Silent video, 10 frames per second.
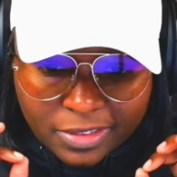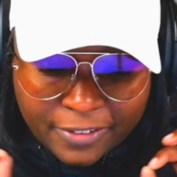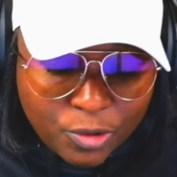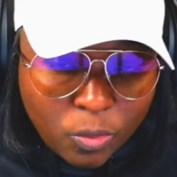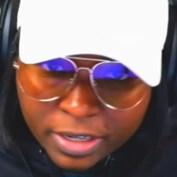
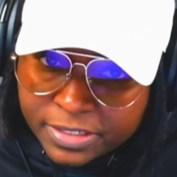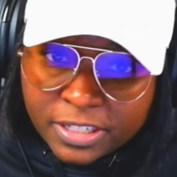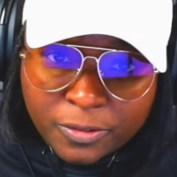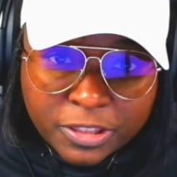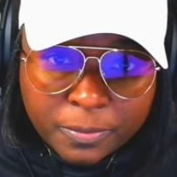you want to stick
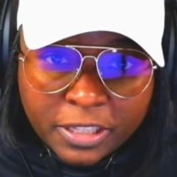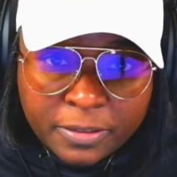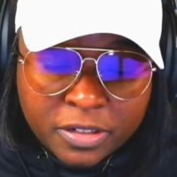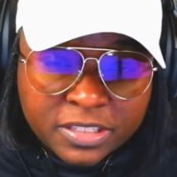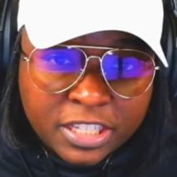with the
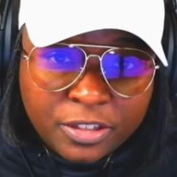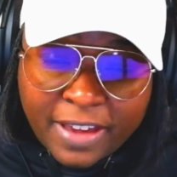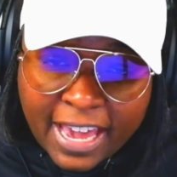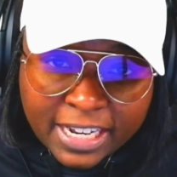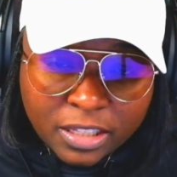playbooks that you've
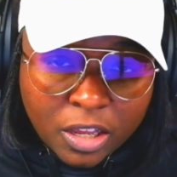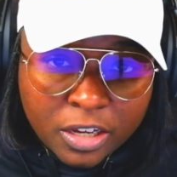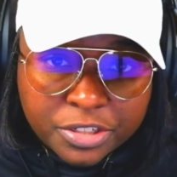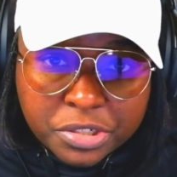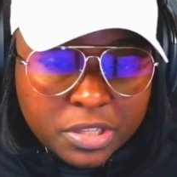had at
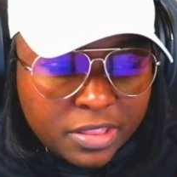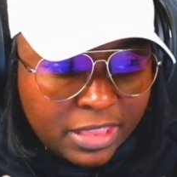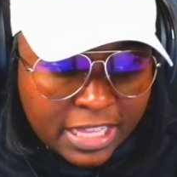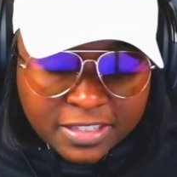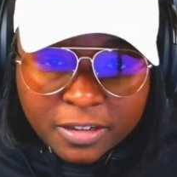launch,
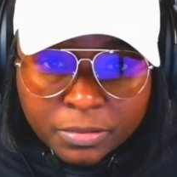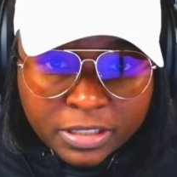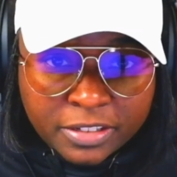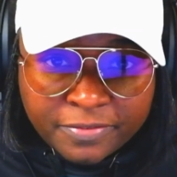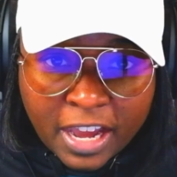that's
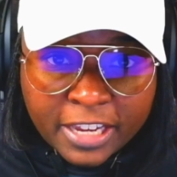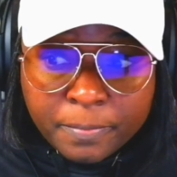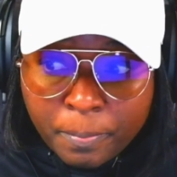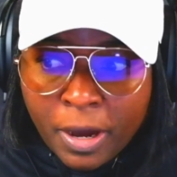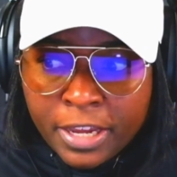completely fine,
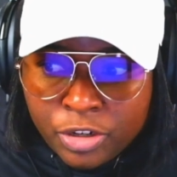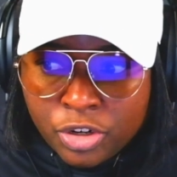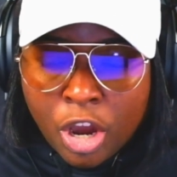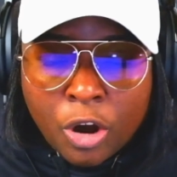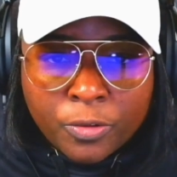but
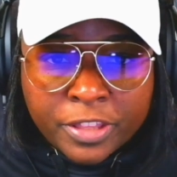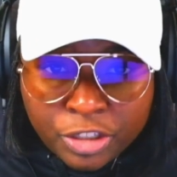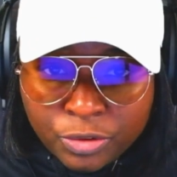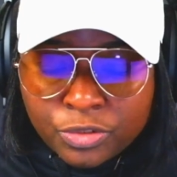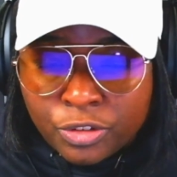know that
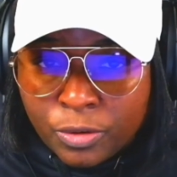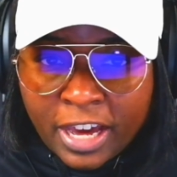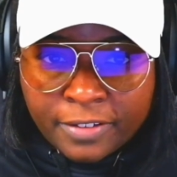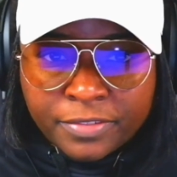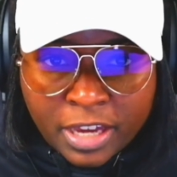you do
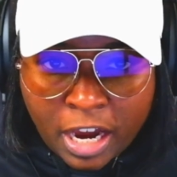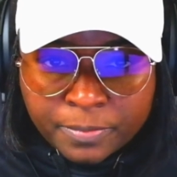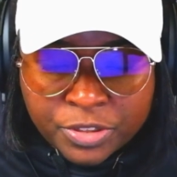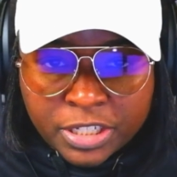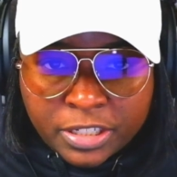have the
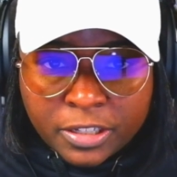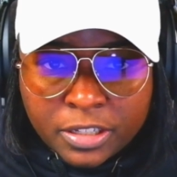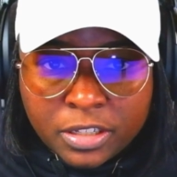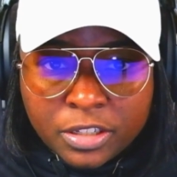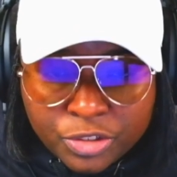
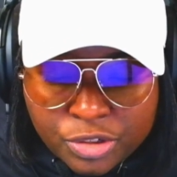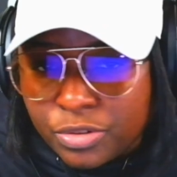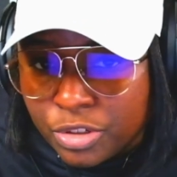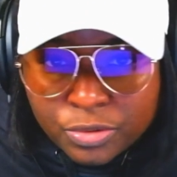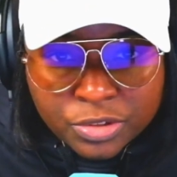option to
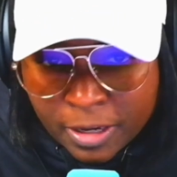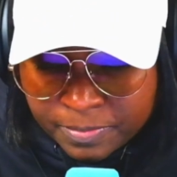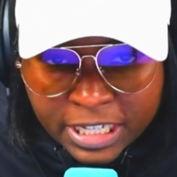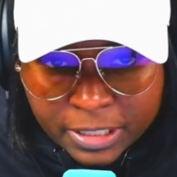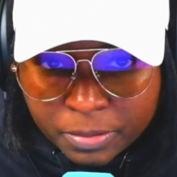use
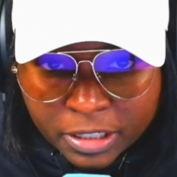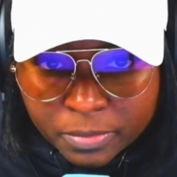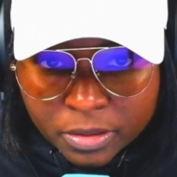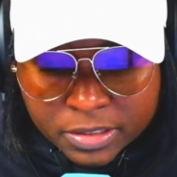updated playbooks.